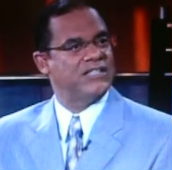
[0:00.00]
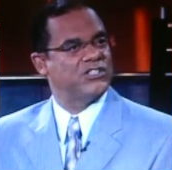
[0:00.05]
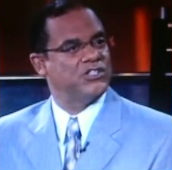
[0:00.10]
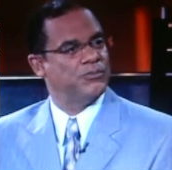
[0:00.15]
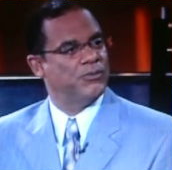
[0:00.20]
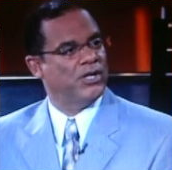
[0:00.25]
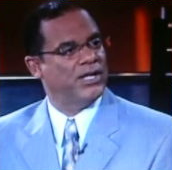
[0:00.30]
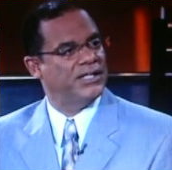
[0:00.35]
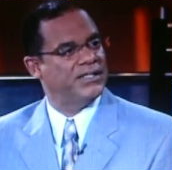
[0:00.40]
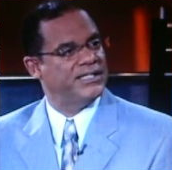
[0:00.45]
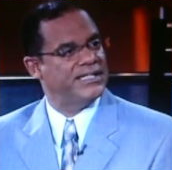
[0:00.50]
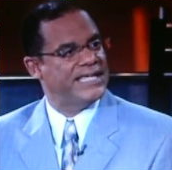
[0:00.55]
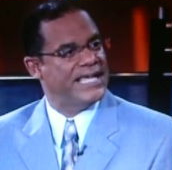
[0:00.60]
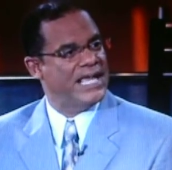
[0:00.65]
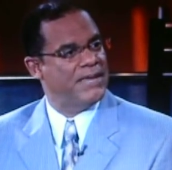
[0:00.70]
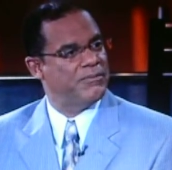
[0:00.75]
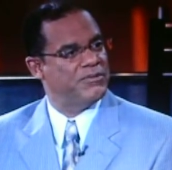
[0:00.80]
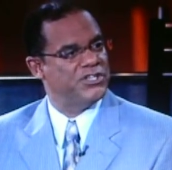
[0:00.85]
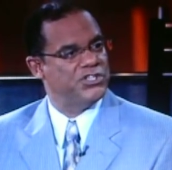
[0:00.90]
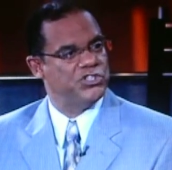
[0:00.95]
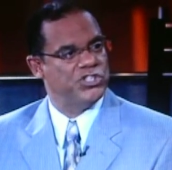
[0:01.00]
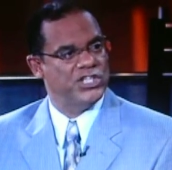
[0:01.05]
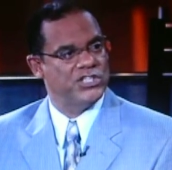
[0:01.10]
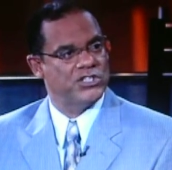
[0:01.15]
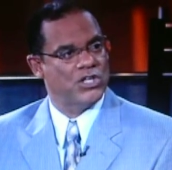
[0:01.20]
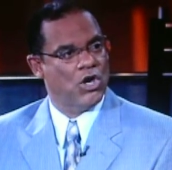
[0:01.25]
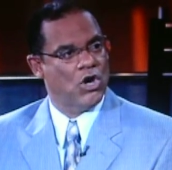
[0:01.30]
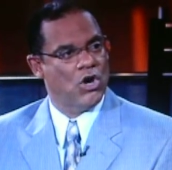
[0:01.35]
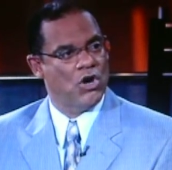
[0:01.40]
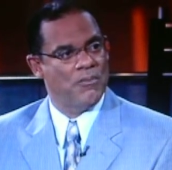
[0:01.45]
basketball at the camp? Is it
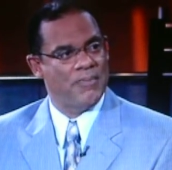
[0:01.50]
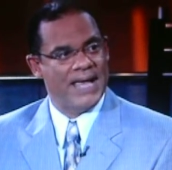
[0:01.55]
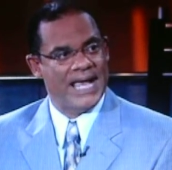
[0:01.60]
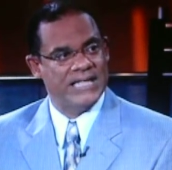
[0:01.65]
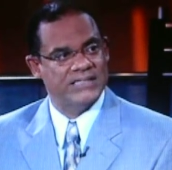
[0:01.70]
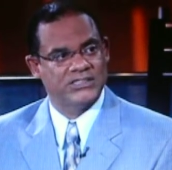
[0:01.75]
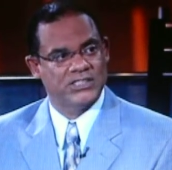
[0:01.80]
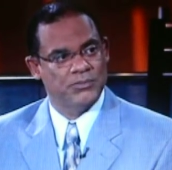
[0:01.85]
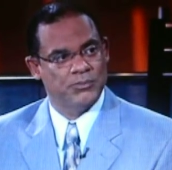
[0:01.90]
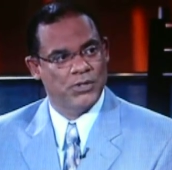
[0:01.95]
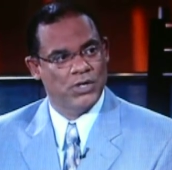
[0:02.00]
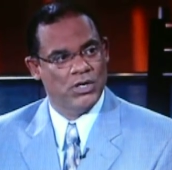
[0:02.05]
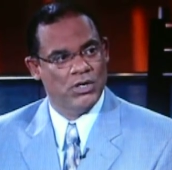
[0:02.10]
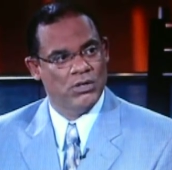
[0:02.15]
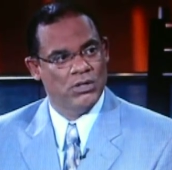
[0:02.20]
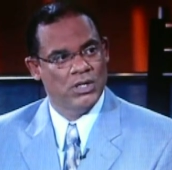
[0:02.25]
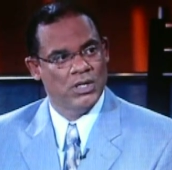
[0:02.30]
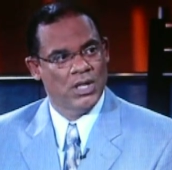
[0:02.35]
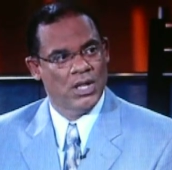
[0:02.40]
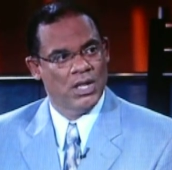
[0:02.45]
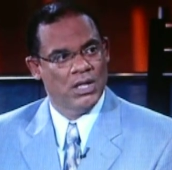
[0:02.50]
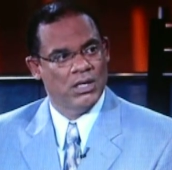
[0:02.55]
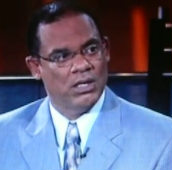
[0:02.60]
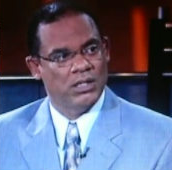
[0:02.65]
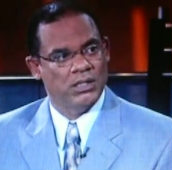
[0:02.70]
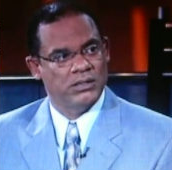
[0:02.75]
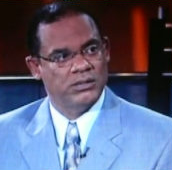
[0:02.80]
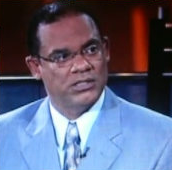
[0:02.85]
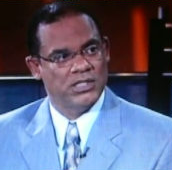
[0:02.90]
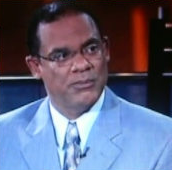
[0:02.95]
just all basketball?
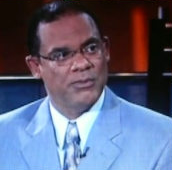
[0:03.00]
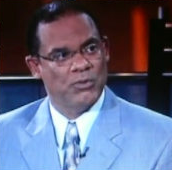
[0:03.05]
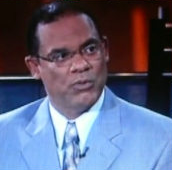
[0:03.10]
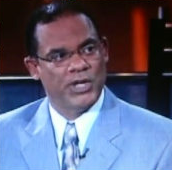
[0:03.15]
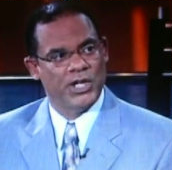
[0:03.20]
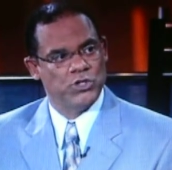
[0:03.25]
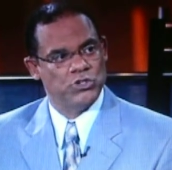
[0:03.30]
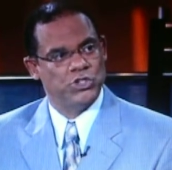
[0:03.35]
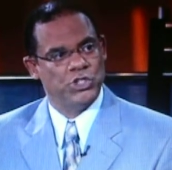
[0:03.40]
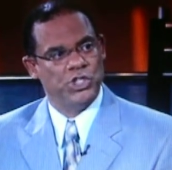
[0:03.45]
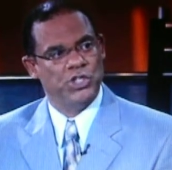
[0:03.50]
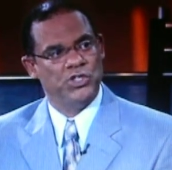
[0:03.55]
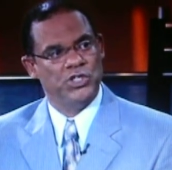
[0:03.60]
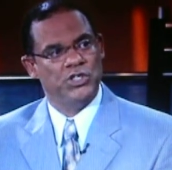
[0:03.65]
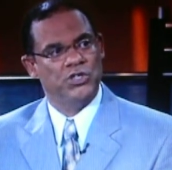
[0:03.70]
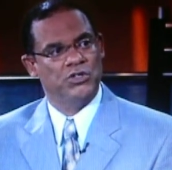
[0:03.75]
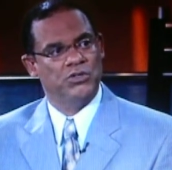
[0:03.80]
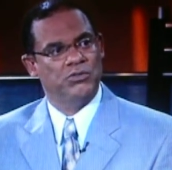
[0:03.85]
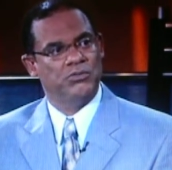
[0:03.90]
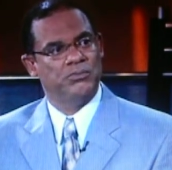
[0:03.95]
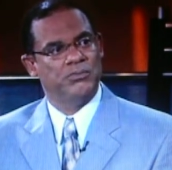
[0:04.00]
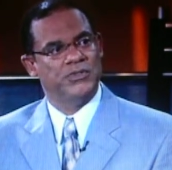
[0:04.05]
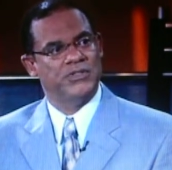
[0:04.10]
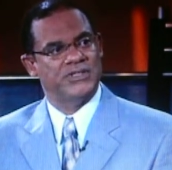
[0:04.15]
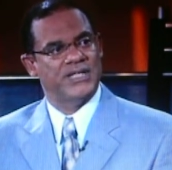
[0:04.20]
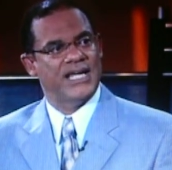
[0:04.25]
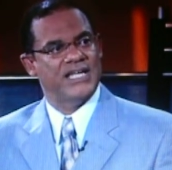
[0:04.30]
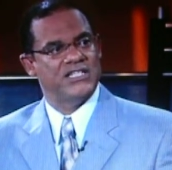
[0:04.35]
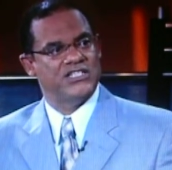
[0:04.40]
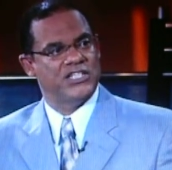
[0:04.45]
Tell me, what else do you do
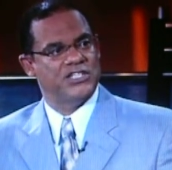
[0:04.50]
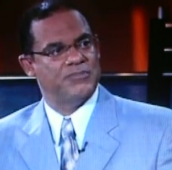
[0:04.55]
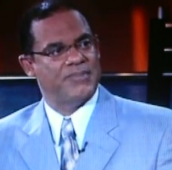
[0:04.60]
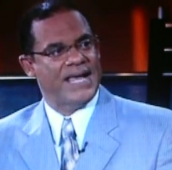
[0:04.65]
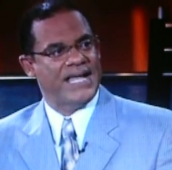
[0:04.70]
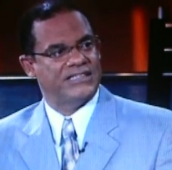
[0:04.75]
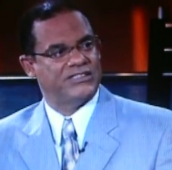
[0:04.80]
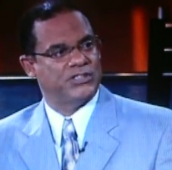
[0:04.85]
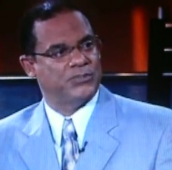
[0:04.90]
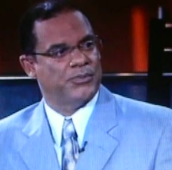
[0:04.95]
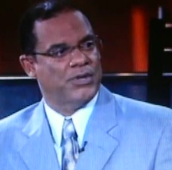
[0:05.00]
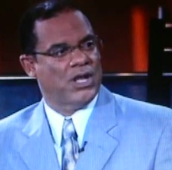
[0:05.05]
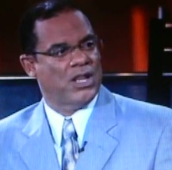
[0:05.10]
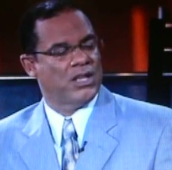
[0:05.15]
besides just basketball?